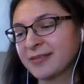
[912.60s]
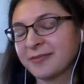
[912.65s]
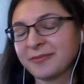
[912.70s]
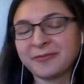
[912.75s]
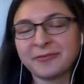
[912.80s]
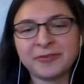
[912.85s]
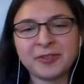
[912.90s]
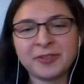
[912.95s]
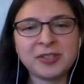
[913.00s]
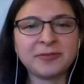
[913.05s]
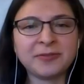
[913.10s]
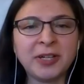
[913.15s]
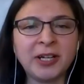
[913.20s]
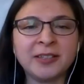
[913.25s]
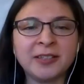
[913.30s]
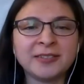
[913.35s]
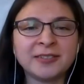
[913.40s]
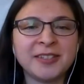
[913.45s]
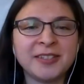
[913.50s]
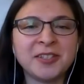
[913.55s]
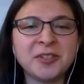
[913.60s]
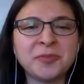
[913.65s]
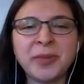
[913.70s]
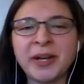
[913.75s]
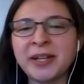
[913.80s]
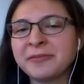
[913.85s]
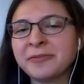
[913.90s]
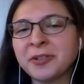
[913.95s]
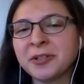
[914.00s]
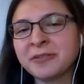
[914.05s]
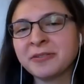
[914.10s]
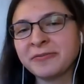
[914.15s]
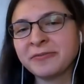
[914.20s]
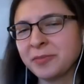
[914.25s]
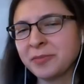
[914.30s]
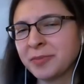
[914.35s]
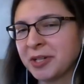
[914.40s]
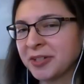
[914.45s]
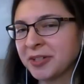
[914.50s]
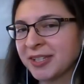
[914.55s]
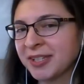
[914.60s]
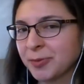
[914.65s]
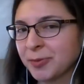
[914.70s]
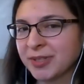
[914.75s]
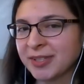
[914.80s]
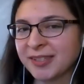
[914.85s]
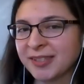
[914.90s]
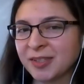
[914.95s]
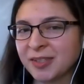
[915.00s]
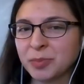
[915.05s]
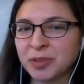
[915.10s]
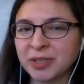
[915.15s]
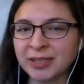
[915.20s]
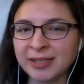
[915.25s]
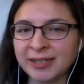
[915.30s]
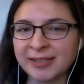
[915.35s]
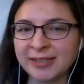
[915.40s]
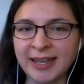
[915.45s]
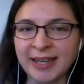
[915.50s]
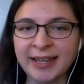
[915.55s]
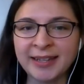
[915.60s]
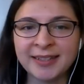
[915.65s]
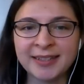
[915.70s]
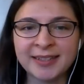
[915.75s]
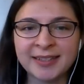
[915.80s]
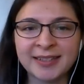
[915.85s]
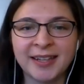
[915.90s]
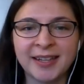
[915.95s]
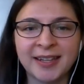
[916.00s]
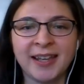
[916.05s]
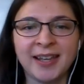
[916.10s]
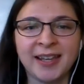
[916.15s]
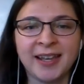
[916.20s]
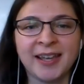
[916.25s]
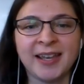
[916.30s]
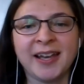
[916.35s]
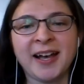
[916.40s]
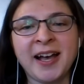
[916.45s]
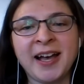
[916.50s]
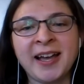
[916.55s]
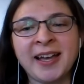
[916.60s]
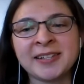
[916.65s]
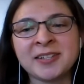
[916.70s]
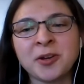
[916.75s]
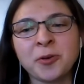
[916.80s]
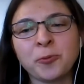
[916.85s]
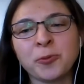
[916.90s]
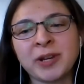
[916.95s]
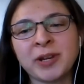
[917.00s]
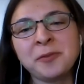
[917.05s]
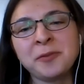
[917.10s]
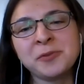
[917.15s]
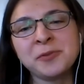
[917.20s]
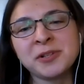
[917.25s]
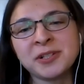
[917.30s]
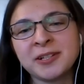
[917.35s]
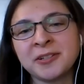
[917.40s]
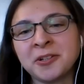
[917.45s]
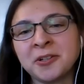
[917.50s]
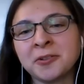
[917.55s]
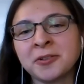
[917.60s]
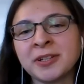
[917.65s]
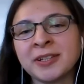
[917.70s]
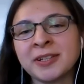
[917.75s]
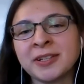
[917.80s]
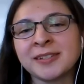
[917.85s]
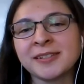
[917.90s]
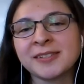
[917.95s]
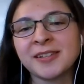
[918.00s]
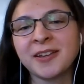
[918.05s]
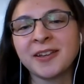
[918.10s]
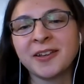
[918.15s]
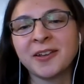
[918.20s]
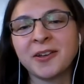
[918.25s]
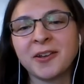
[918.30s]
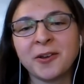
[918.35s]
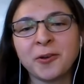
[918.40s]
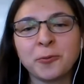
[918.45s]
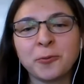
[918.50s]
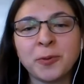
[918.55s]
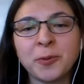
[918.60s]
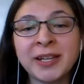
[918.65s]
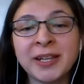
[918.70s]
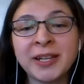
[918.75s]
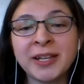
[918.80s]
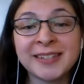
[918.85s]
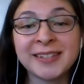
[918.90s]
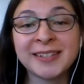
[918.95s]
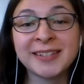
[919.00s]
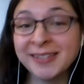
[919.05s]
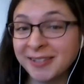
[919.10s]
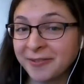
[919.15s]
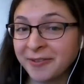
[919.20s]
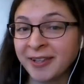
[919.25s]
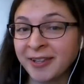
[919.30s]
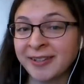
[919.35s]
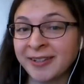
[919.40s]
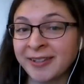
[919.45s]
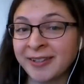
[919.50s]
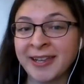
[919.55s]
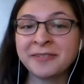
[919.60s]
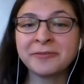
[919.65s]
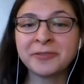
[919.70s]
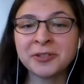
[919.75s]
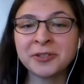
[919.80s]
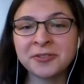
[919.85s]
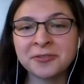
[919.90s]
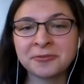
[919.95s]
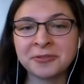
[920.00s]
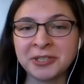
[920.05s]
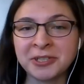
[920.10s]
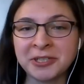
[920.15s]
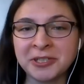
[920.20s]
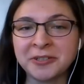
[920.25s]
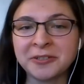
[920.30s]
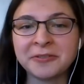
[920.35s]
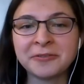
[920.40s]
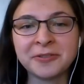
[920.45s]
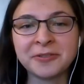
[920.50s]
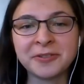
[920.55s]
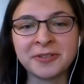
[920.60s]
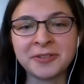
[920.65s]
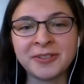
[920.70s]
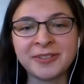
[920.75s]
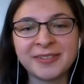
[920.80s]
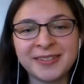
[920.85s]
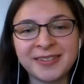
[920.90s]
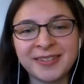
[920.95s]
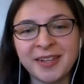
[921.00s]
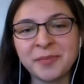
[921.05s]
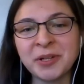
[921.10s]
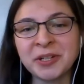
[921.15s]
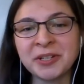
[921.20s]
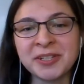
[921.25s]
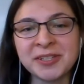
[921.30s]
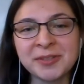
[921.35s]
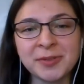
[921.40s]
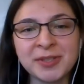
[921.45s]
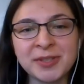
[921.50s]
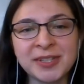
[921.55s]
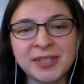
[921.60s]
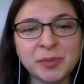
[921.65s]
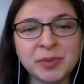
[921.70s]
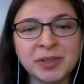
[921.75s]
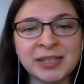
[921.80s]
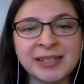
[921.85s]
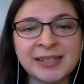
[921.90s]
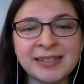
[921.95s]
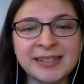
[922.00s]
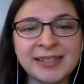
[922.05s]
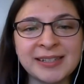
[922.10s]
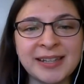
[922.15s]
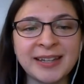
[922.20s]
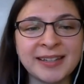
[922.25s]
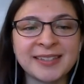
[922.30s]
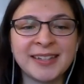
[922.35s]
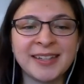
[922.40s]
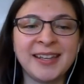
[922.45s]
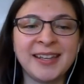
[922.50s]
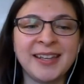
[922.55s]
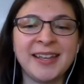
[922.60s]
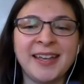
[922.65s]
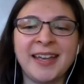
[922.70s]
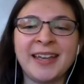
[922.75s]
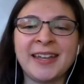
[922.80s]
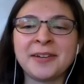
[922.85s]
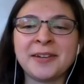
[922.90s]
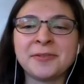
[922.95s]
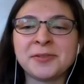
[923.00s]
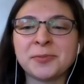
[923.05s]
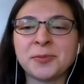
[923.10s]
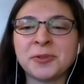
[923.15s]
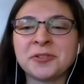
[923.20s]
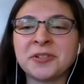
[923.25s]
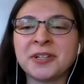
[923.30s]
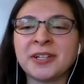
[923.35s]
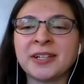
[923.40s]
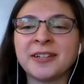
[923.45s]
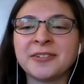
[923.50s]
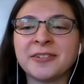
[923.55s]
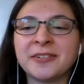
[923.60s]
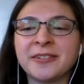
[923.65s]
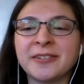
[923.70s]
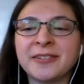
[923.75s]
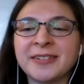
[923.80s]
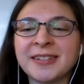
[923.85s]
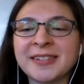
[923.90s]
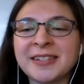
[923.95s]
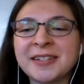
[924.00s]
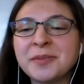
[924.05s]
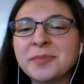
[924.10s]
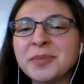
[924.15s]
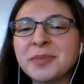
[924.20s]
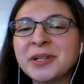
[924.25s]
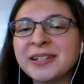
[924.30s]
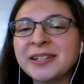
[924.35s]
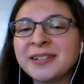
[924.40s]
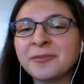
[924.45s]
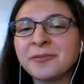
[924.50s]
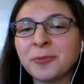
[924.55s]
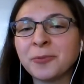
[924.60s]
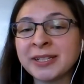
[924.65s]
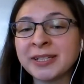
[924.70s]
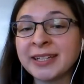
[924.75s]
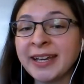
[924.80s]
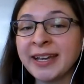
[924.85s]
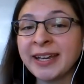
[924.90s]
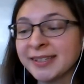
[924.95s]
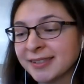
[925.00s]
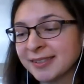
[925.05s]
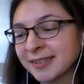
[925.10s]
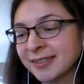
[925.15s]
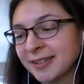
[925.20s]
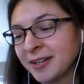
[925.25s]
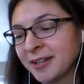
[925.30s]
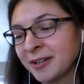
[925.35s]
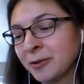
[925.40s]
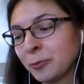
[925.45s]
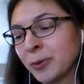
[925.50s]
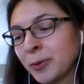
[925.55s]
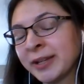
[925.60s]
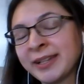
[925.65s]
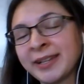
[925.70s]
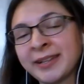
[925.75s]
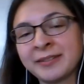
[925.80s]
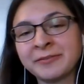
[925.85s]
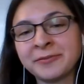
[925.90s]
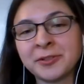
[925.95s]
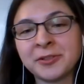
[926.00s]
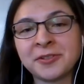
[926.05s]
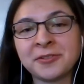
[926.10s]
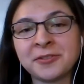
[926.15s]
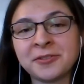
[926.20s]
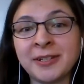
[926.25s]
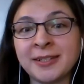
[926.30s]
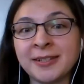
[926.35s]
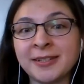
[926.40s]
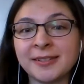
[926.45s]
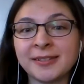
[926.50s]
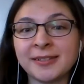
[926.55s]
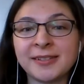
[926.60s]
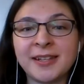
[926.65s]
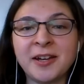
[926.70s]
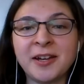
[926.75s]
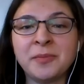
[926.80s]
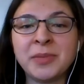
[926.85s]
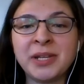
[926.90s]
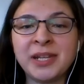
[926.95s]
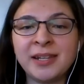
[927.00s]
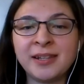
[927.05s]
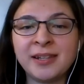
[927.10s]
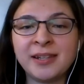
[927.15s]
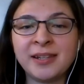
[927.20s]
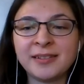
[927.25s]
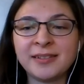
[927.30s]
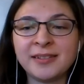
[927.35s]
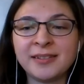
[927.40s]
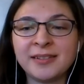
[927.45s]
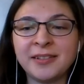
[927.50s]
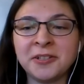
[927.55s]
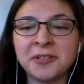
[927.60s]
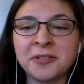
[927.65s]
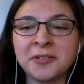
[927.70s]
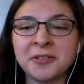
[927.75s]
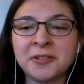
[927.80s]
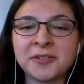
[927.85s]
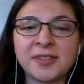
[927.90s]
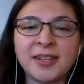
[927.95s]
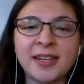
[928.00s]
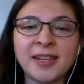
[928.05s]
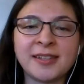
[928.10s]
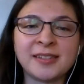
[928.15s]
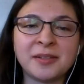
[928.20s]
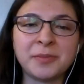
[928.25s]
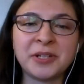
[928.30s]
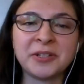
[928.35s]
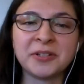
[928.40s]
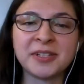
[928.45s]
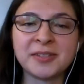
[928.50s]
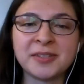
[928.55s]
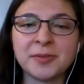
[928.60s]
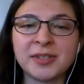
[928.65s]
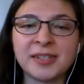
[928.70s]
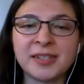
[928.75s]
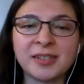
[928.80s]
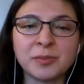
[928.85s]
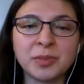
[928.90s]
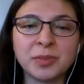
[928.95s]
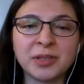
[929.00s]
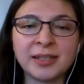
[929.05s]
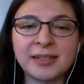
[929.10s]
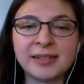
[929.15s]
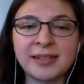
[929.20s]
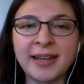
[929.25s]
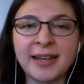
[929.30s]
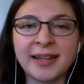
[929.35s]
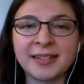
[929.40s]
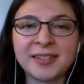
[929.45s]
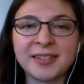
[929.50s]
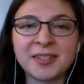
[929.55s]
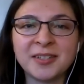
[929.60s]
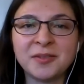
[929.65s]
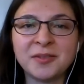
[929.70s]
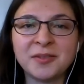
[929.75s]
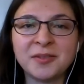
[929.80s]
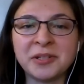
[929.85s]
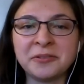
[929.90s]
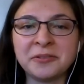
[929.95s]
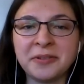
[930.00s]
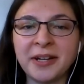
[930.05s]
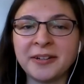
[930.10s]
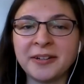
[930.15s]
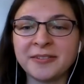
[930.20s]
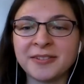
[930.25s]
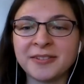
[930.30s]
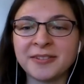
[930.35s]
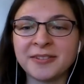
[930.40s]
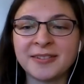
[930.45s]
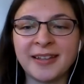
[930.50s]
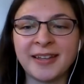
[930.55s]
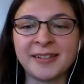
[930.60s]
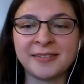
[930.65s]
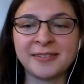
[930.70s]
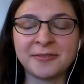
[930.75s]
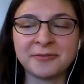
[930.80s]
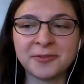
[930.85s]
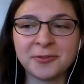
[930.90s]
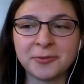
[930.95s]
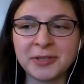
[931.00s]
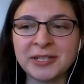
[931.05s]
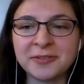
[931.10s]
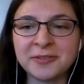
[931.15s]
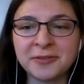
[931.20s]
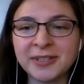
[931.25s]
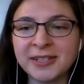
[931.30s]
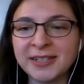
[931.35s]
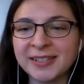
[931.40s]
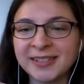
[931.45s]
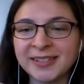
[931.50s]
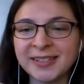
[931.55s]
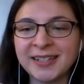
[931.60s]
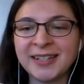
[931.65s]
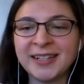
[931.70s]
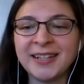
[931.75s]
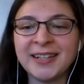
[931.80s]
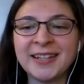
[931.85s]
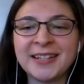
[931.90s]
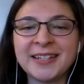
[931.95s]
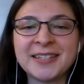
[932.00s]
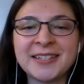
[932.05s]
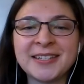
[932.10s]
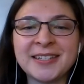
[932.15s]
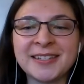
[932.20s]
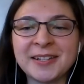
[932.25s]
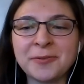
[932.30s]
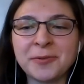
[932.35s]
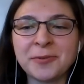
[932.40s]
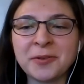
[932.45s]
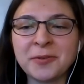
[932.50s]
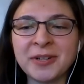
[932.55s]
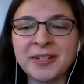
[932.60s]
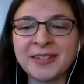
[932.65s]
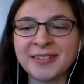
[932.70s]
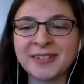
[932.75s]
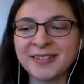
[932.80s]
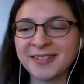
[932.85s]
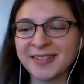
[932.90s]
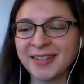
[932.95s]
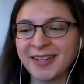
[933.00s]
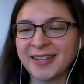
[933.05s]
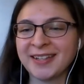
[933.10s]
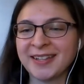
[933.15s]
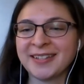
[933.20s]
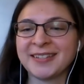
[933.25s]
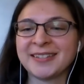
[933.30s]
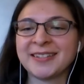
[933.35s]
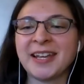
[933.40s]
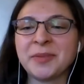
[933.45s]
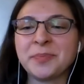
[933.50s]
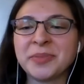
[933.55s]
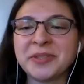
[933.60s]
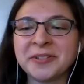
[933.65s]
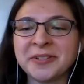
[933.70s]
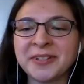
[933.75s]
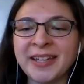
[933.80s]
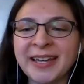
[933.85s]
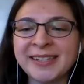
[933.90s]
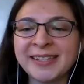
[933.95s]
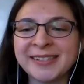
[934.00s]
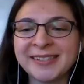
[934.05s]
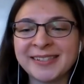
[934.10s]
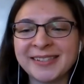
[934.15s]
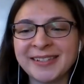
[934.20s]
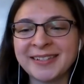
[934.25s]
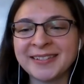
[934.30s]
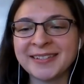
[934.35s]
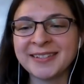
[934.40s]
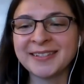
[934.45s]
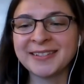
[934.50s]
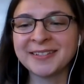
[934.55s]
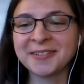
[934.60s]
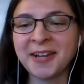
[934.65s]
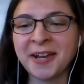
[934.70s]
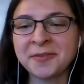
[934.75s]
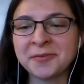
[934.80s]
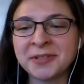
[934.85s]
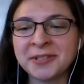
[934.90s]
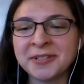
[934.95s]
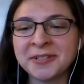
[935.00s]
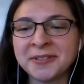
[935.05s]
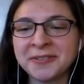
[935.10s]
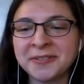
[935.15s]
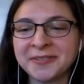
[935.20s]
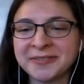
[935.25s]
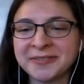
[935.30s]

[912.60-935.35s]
First of all, you might have heard of the Americans with Disabilities Act. And what I want to know is this is an anniversary year for the Americans with Disabilities Act. And I was wondering, does anybody want to guess what anniversary it is? How many years has the Americans with Disabilities Act been around as of 2020? Does anyone want to type their guess into the chat window?